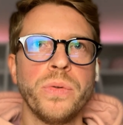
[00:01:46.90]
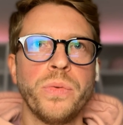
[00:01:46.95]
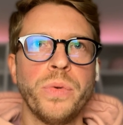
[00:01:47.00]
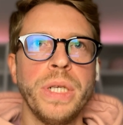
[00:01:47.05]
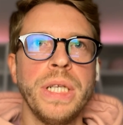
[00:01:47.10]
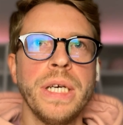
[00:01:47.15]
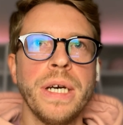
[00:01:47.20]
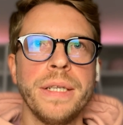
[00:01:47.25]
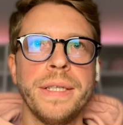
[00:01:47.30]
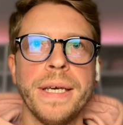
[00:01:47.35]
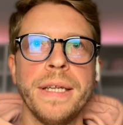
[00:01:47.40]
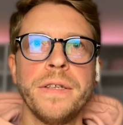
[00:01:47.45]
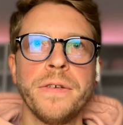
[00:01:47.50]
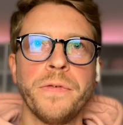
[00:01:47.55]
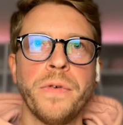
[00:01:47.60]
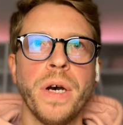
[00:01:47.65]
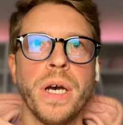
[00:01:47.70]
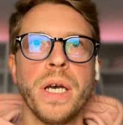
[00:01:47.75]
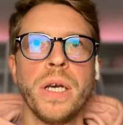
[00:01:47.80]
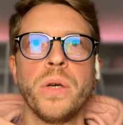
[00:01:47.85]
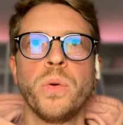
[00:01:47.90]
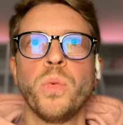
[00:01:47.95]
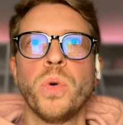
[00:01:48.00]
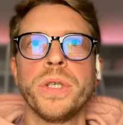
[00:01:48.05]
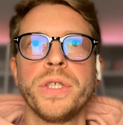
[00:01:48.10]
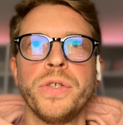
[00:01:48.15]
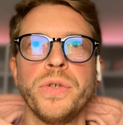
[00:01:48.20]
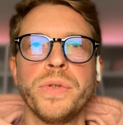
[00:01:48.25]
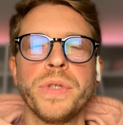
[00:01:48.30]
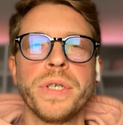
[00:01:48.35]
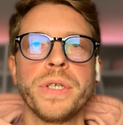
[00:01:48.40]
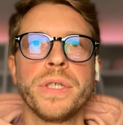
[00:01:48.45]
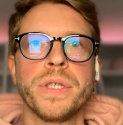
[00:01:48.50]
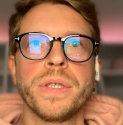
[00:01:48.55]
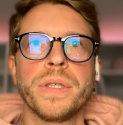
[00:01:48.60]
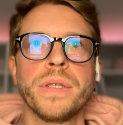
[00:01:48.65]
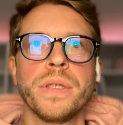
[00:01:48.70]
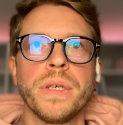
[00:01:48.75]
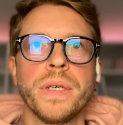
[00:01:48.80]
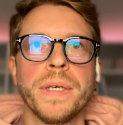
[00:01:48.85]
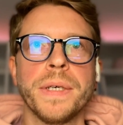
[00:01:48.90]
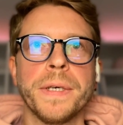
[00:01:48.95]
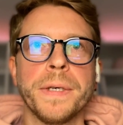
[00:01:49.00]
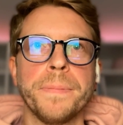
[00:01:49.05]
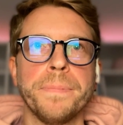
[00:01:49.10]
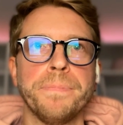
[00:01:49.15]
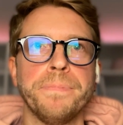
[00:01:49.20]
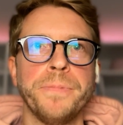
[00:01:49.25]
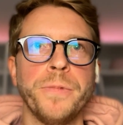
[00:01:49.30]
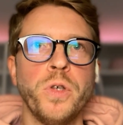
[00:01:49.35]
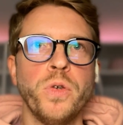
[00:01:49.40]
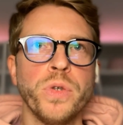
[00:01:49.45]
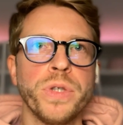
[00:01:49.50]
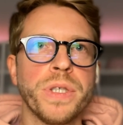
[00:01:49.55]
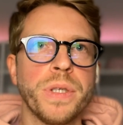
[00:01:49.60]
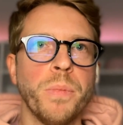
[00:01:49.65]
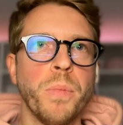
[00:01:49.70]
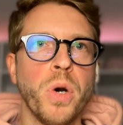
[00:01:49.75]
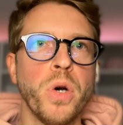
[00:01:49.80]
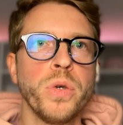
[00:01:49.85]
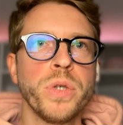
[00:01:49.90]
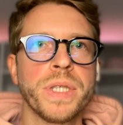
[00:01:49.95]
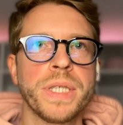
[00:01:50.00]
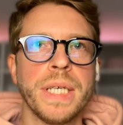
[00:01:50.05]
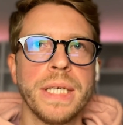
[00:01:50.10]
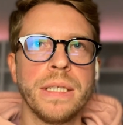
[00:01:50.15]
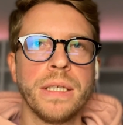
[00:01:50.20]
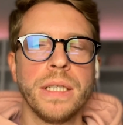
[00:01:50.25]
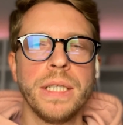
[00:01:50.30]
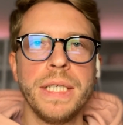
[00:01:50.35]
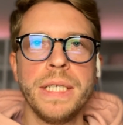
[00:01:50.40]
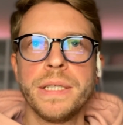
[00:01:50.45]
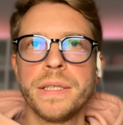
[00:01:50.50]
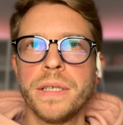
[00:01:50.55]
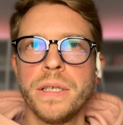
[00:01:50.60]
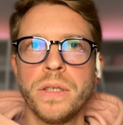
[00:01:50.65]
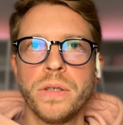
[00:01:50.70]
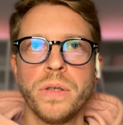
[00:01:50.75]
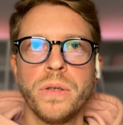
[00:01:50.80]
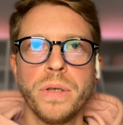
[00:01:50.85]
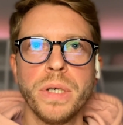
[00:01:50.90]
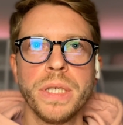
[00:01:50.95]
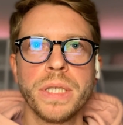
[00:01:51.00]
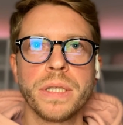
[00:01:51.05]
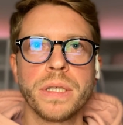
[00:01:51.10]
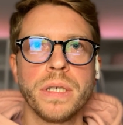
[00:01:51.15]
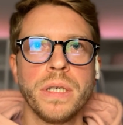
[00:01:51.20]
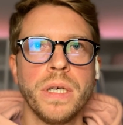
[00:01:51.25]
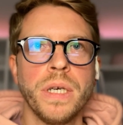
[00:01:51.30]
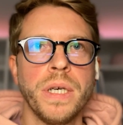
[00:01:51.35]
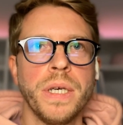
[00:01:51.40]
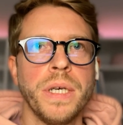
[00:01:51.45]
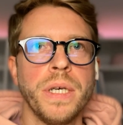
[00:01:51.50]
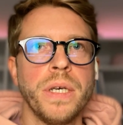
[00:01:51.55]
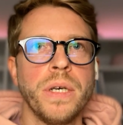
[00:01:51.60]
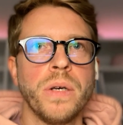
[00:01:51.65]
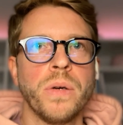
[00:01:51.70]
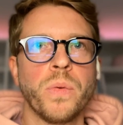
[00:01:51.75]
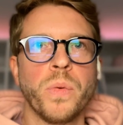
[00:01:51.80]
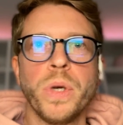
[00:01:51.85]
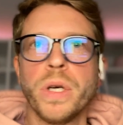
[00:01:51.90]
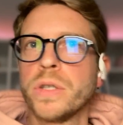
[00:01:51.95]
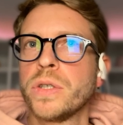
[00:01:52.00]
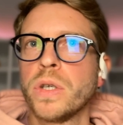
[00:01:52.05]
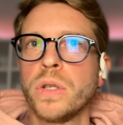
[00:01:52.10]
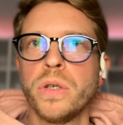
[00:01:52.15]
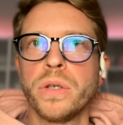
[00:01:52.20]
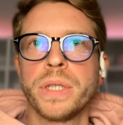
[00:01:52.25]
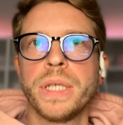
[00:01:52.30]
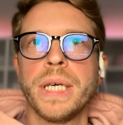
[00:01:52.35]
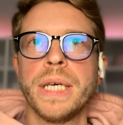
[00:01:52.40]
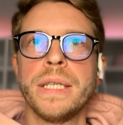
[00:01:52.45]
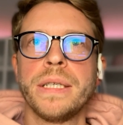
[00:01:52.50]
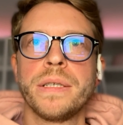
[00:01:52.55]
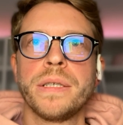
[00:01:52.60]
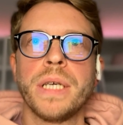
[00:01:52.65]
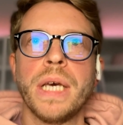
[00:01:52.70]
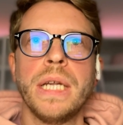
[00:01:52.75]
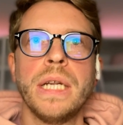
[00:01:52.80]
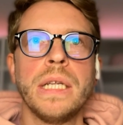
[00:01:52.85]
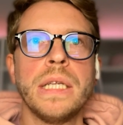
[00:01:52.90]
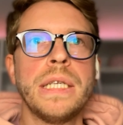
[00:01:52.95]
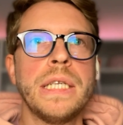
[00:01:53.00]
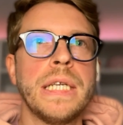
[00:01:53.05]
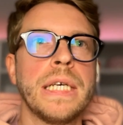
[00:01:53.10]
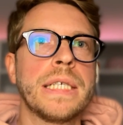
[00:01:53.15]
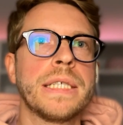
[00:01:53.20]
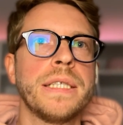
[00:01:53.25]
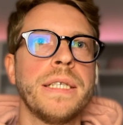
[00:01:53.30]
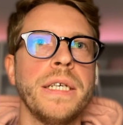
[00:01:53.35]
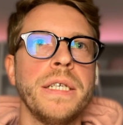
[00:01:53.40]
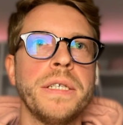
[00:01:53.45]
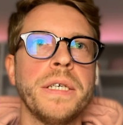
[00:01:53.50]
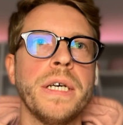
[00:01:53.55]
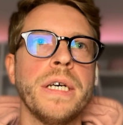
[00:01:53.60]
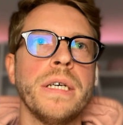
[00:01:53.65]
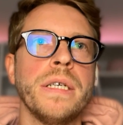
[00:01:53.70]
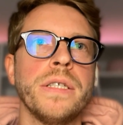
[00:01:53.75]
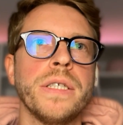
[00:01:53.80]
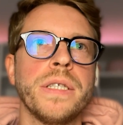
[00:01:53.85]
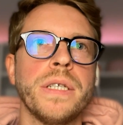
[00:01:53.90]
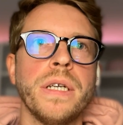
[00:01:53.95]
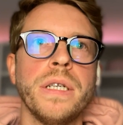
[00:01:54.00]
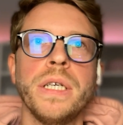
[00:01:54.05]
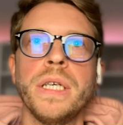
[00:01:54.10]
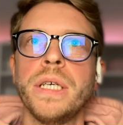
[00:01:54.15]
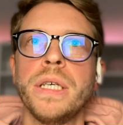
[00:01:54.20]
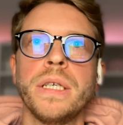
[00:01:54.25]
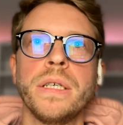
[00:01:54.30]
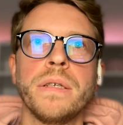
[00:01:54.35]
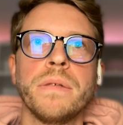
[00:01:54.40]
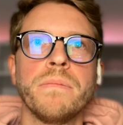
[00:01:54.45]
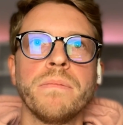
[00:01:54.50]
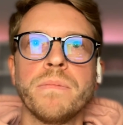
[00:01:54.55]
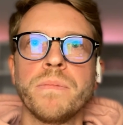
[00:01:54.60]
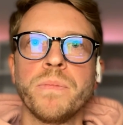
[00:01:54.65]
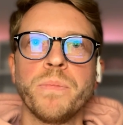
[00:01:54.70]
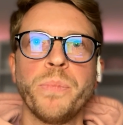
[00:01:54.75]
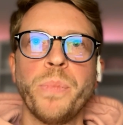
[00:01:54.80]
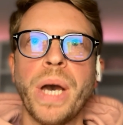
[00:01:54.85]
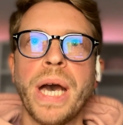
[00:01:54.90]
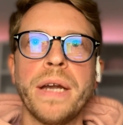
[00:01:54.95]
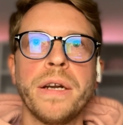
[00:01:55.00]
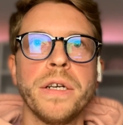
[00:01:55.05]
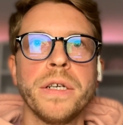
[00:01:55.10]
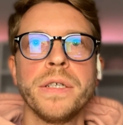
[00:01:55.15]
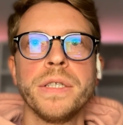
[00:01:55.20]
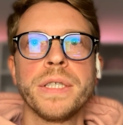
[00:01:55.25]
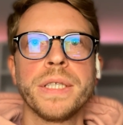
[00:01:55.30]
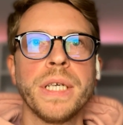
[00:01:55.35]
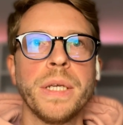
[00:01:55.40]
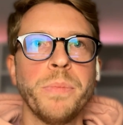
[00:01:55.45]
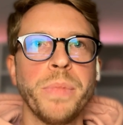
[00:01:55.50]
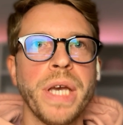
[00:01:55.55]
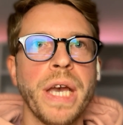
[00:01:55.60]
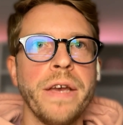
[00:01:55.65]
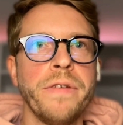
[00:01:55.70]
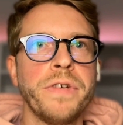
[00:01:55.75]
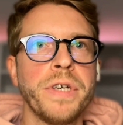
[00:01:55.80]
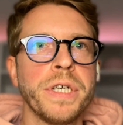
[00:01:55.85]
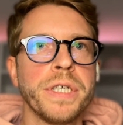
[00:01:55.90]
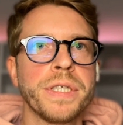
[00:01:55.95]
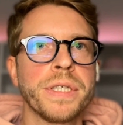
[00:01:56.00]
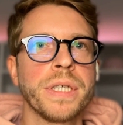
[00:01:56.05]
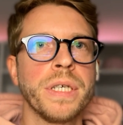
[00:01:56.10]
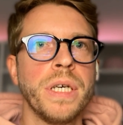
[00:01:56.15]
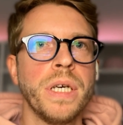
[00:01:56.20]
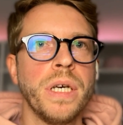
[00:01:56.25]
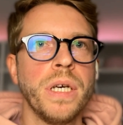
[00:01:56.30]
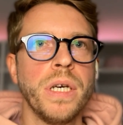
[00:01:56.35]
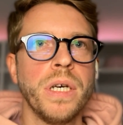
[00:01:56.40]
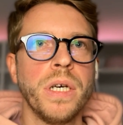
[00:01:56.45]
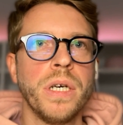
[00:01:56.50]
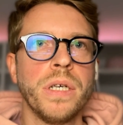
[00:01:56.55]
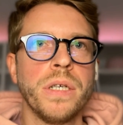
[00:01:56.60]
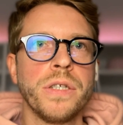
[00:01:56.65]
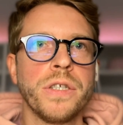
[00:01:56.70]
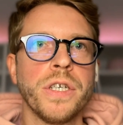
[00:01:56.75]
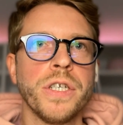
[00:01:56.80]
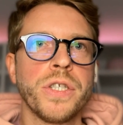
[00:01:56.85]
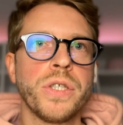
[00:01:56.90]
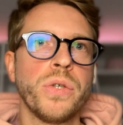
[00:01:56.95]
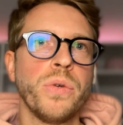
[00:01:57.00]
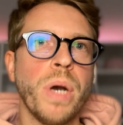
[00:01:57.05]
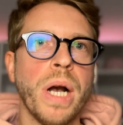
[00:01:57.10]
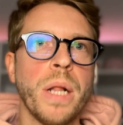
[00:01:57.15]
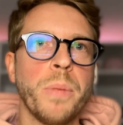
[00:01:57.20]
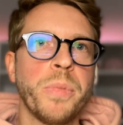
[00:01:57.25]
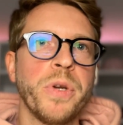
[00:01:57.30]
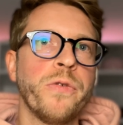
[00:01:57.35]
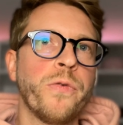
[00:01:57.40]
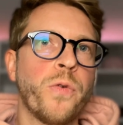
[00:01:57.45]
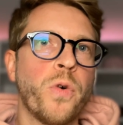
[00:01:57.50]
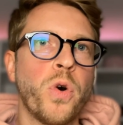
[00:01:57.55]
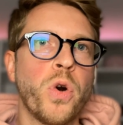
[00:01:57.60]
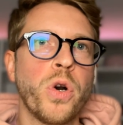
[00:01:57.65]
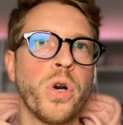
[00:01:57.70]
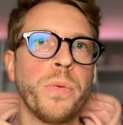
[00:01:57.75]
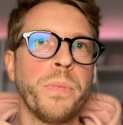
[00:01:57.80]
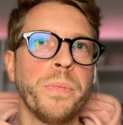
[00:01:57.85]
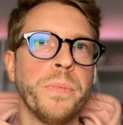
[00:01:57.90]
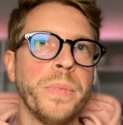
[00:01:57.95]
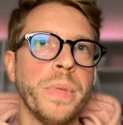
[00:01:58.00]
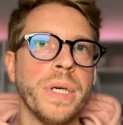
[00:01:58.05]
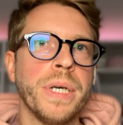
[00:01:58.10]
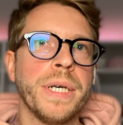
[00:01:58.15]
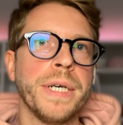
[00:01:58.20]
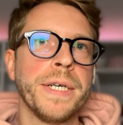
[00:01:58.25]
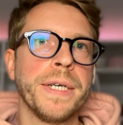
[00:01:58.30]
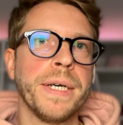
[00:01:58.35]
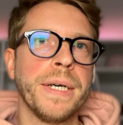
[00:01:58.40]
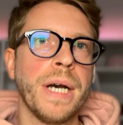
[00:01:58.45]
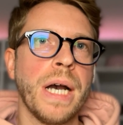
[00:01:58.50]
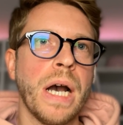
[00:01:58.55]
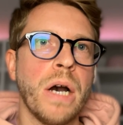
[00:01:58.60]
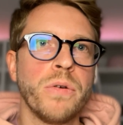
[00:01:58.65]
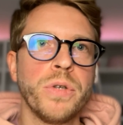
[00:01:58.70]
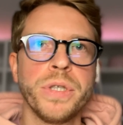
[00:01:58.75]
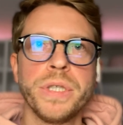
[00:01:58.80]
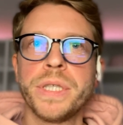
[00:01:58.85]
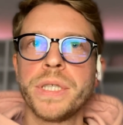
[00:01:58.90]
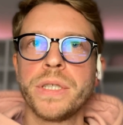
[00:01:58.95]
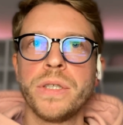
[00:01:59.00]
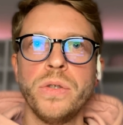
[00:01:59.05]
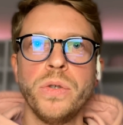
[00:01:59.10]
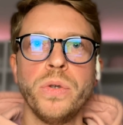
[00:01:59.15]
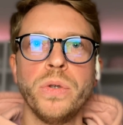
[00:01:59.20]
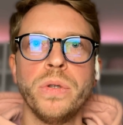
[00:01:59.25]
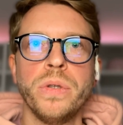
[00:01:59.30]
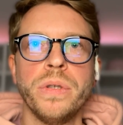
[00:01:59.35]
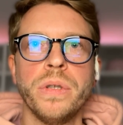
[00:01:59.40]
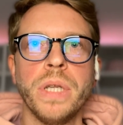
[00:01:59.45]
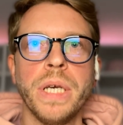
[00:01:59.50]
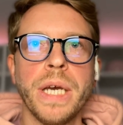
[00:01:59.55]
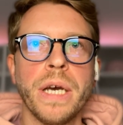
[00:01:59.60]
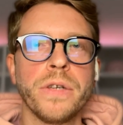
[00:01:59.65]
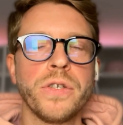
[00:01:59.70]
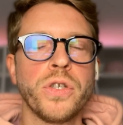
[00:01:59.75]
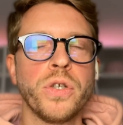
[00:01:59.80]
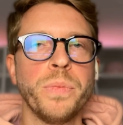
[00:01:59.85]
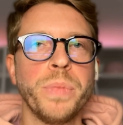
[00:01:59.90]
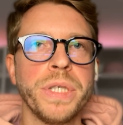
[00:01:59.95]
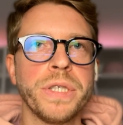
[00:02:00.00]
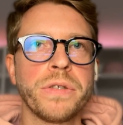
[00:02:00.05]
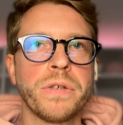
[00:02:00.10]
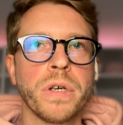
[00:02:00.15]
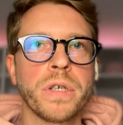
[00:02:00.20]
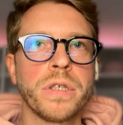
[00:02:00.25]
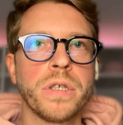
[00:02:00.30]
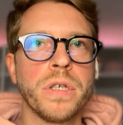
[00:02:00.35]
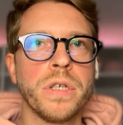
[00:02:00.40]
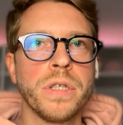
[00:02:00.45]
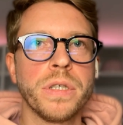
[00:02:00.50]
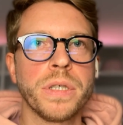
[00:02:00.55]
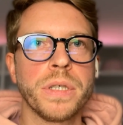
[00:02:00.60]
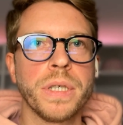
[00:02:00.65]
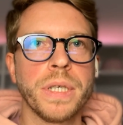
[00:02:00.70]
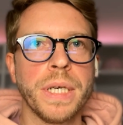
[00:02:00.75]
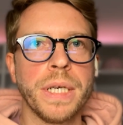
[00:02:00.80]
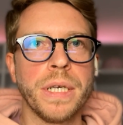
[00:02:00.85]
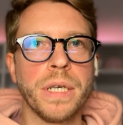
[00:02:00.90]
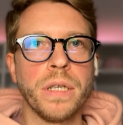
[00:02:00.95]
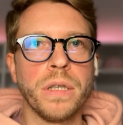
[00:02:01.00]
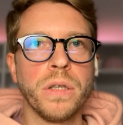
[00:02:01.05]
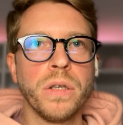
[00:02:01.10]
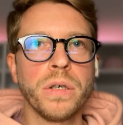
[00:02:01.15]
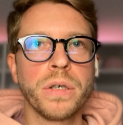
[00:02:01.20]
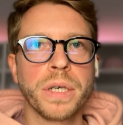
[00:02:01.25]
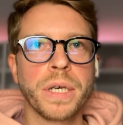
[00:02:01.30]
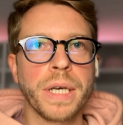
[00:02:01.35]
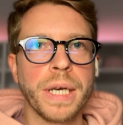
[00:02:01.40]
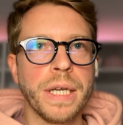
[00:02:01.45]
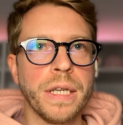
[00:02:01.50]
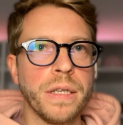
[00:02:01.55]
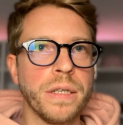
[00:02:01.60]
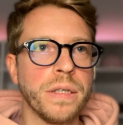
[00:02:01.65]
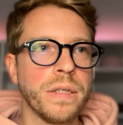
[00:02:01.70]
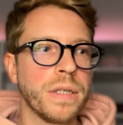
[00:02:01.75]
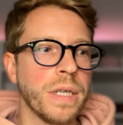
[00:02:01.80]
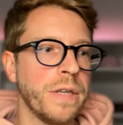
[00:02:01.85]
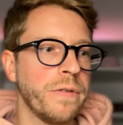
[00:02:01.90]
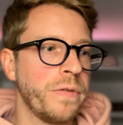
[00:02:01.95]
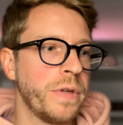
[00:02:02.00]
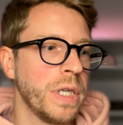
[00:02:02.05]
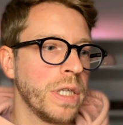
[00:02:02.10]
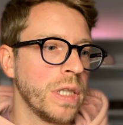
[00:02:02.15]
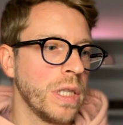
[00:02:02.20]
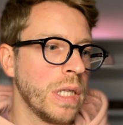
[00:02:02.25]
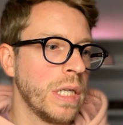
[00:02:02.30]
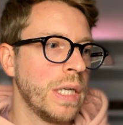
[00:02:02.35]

really identify what users use the most and the least in Todoist. We also looked at analytics data, studying patterns and behaviors, just to help inform how this new layout should be structured, look and feel.